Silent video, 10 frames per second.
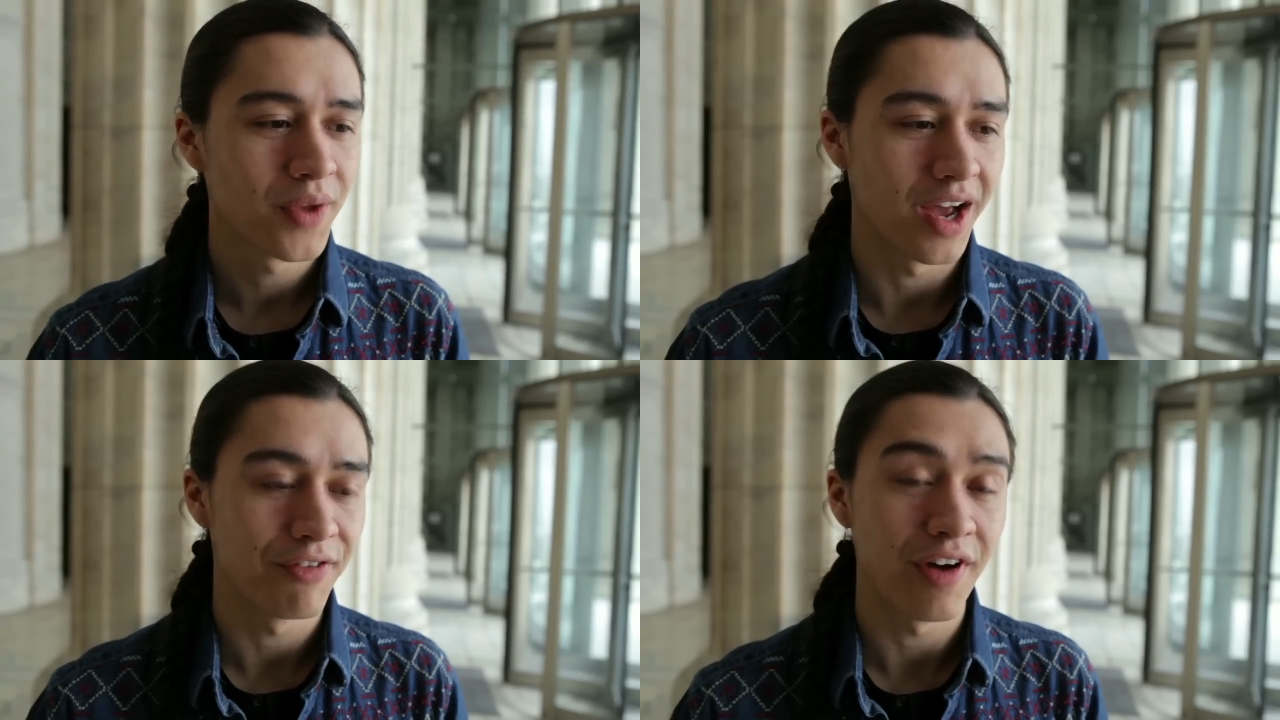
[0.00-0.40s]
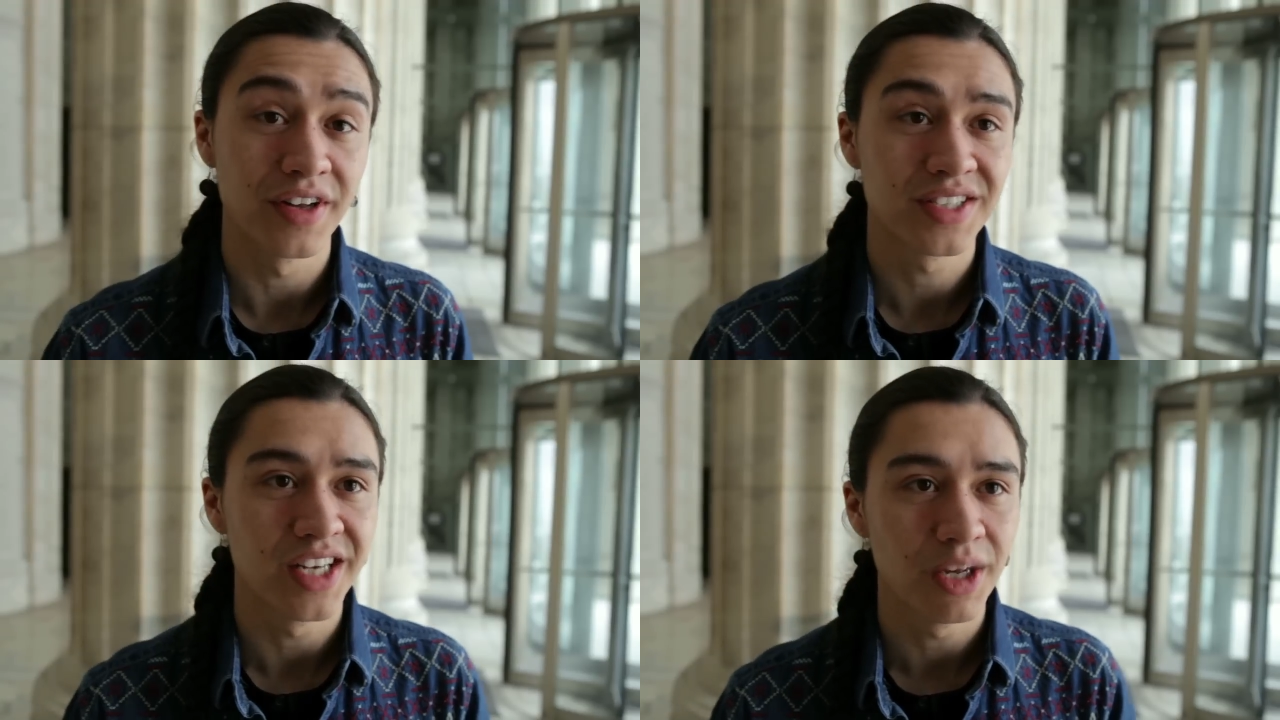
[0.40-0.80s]
I found a
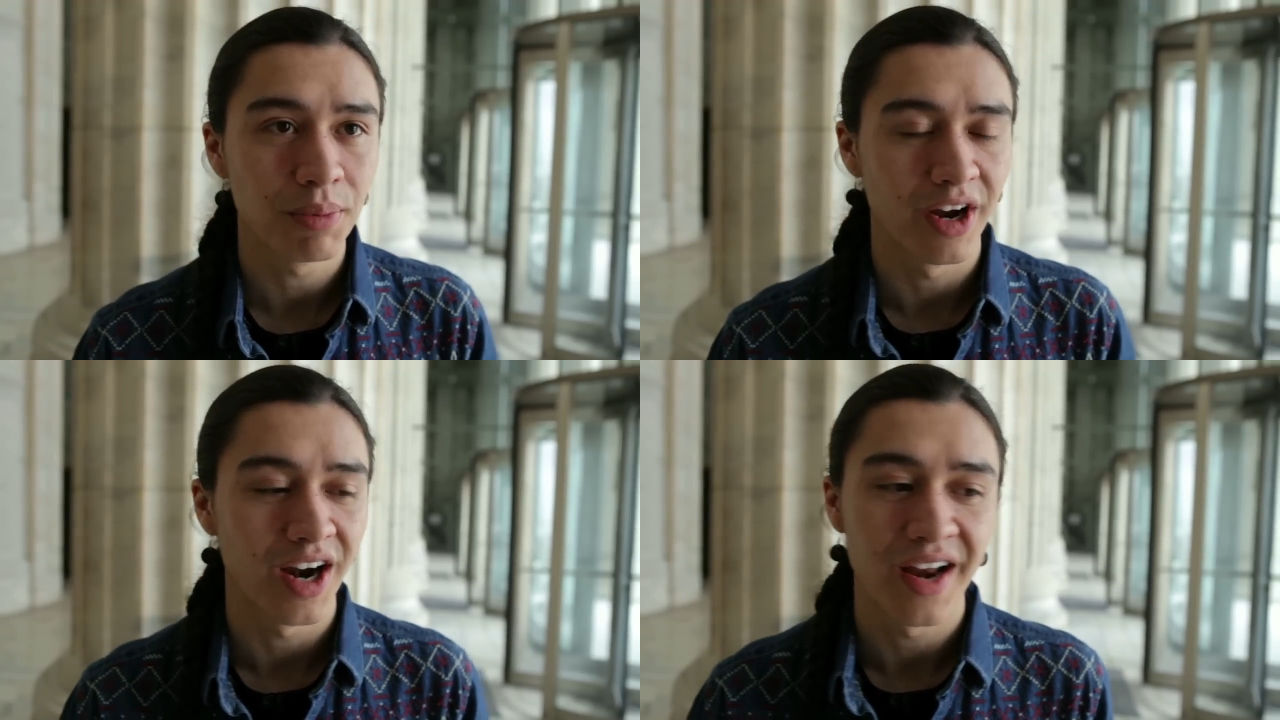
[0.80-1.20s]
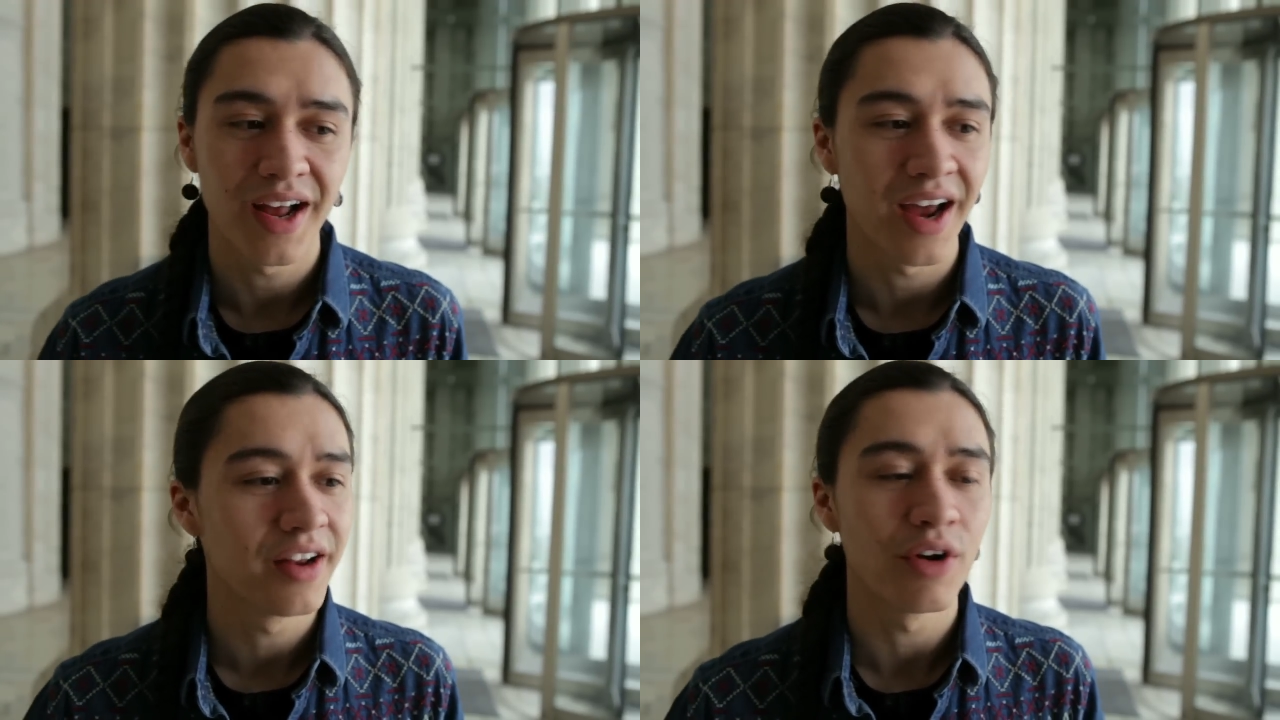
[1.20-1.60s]
CD player. I
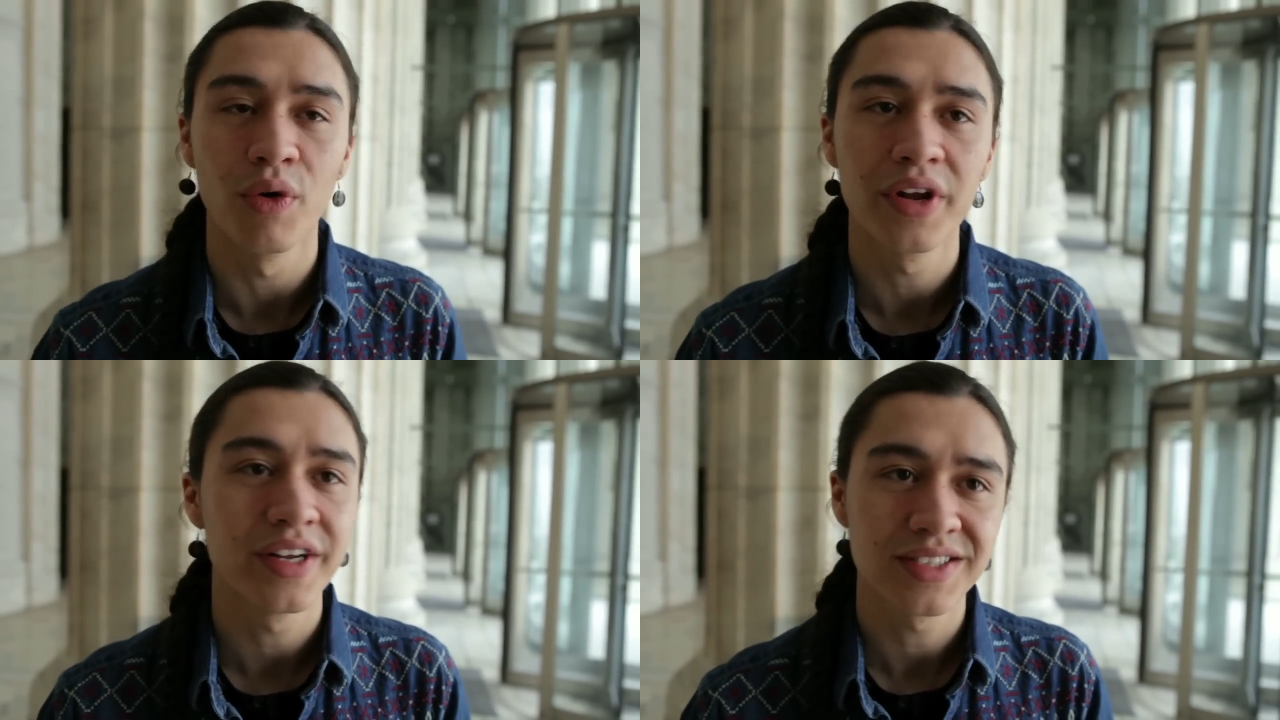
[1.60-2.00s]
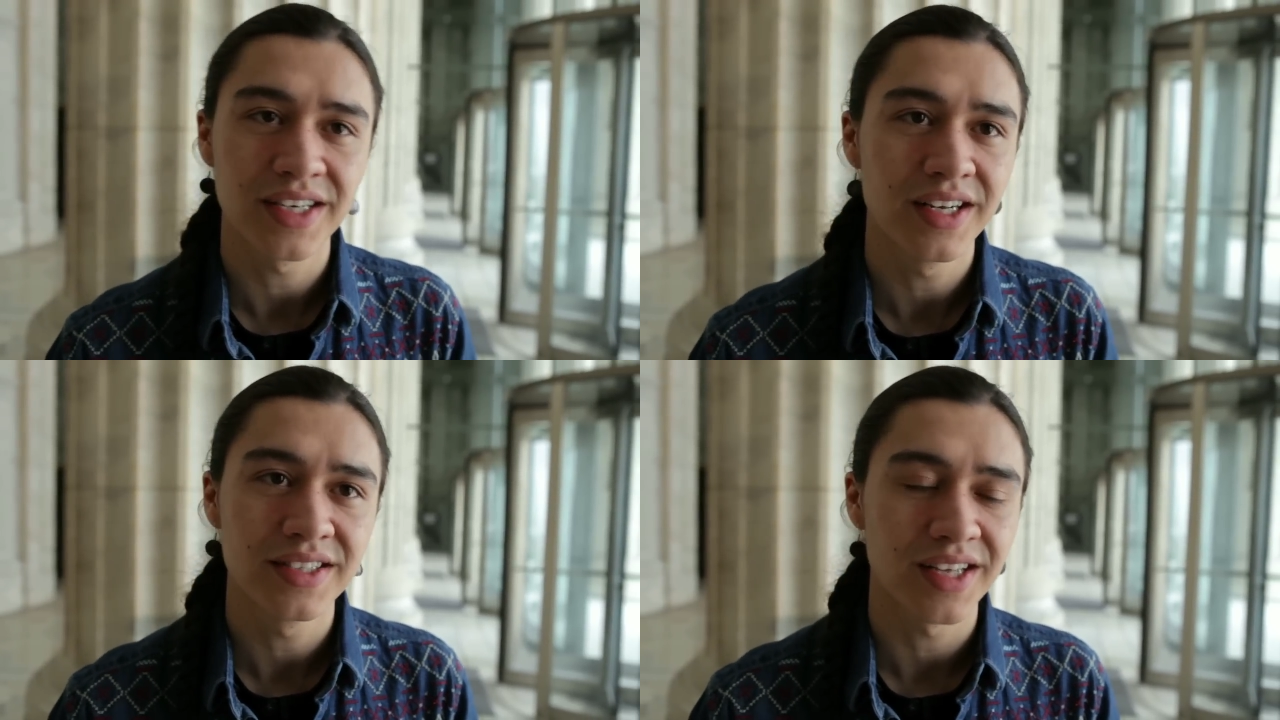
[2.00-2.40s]
didn't own any
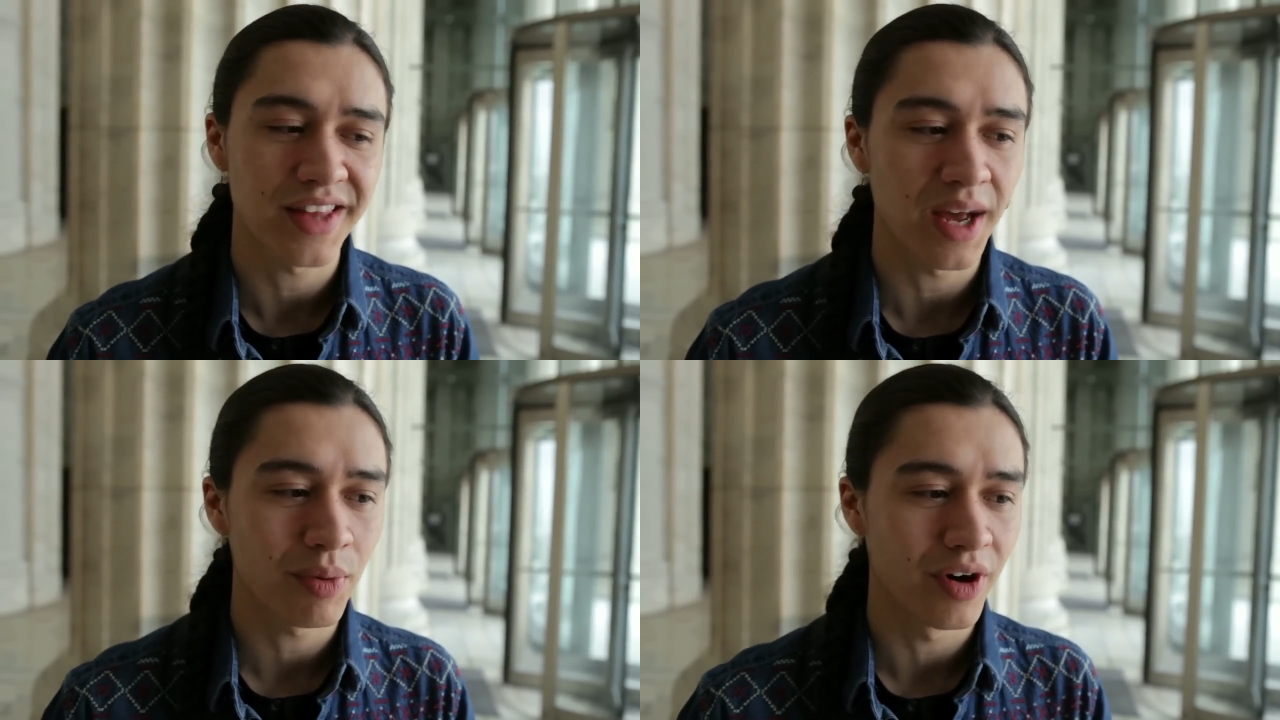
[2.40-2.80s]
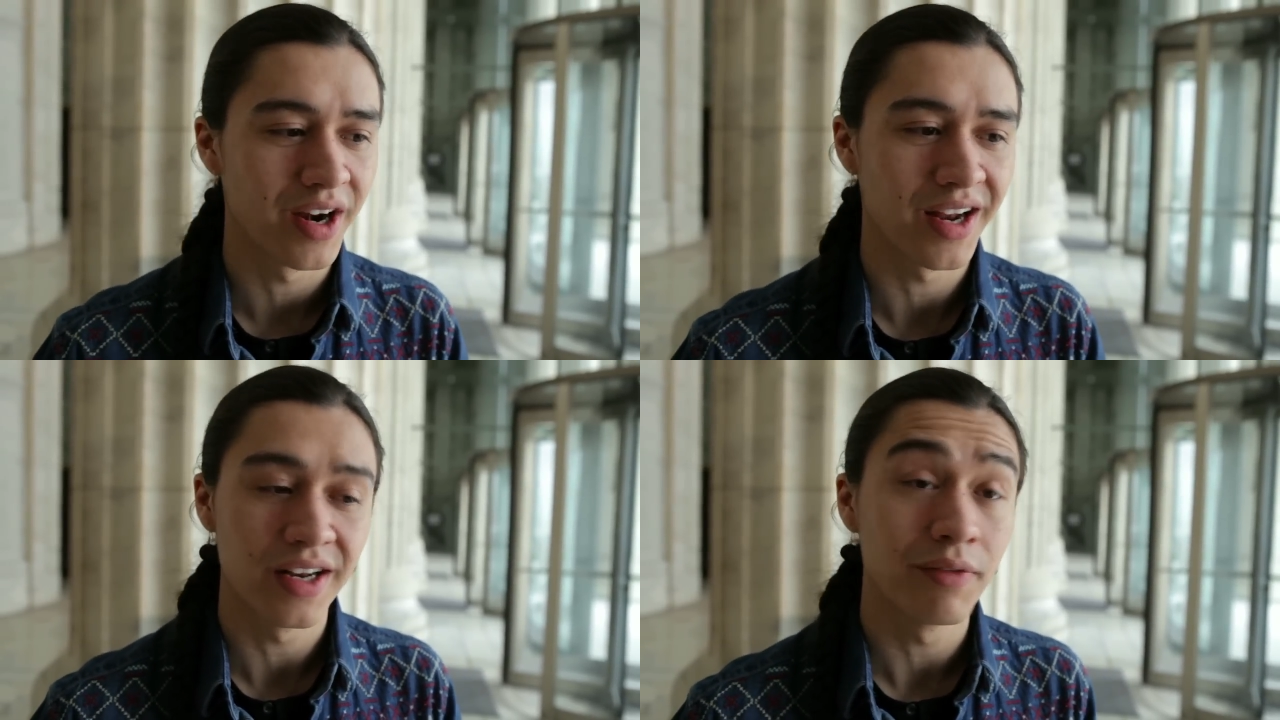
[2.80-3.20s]
CDs at that point.
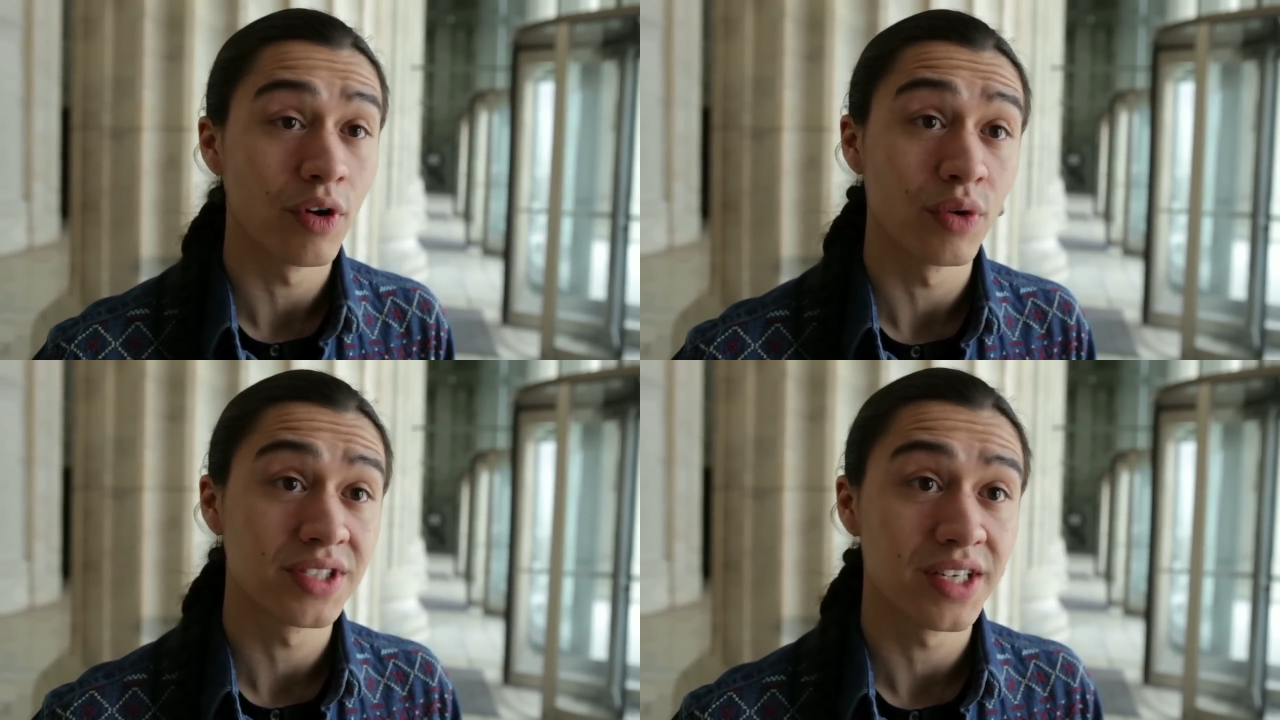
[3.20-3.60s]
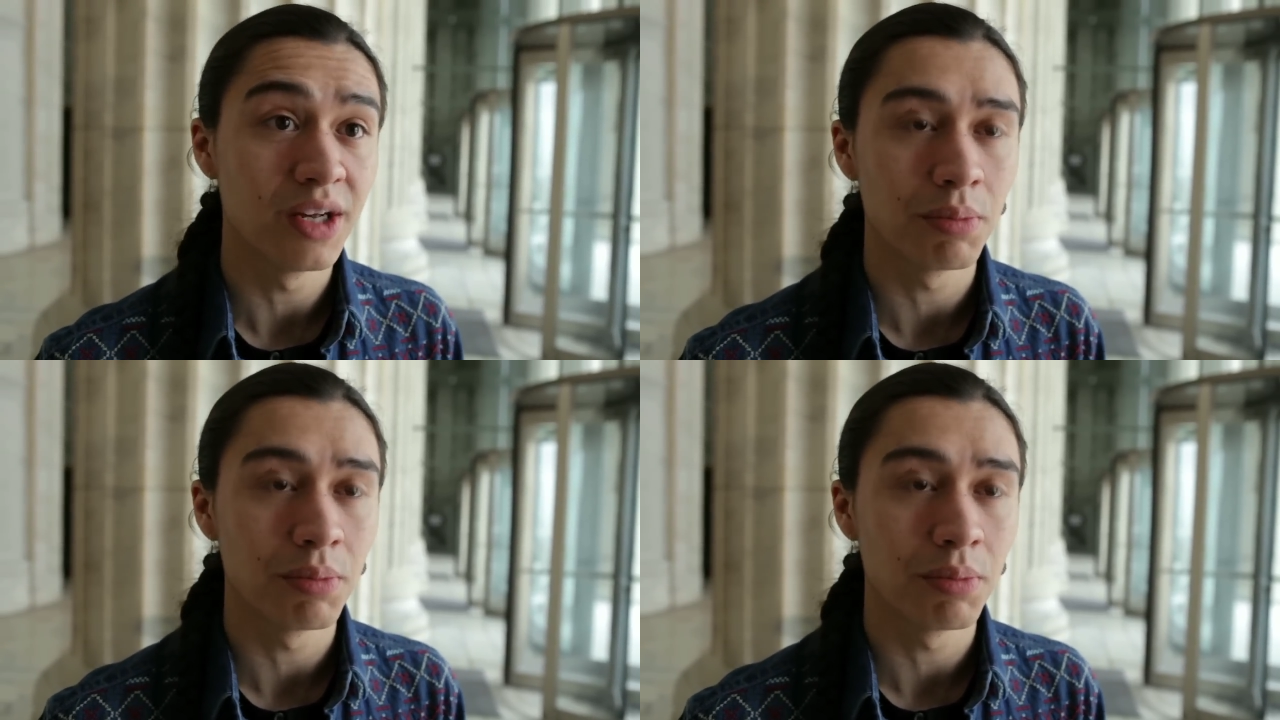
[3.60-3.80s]
I didn't even own a CD